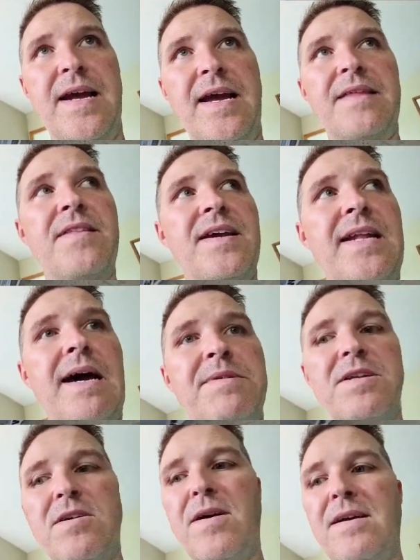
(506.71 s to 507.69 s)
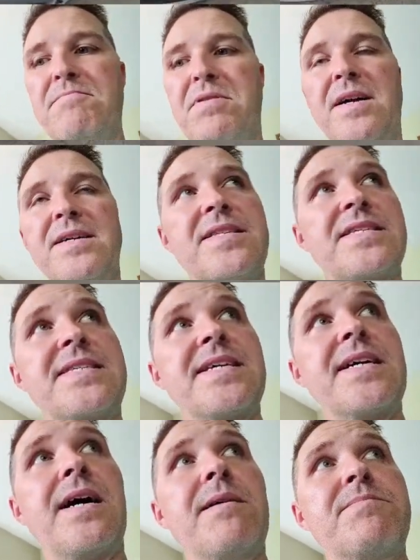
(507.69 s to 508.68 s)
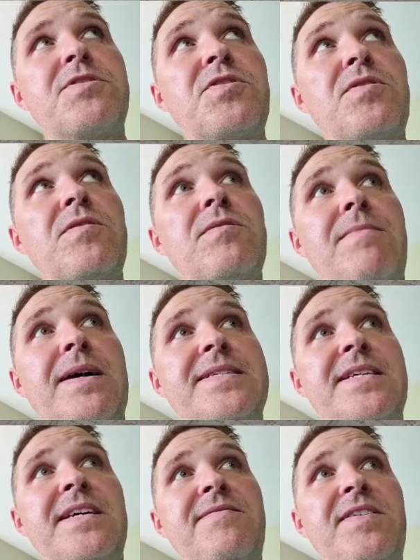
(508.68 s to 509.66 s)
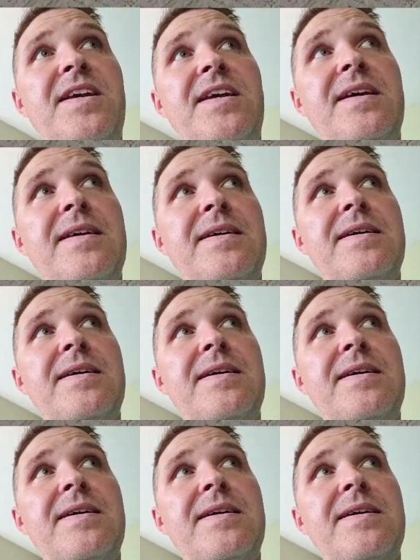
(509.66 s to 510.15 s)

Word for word: And then I'm gonna go ahead and plug this thing up to my T V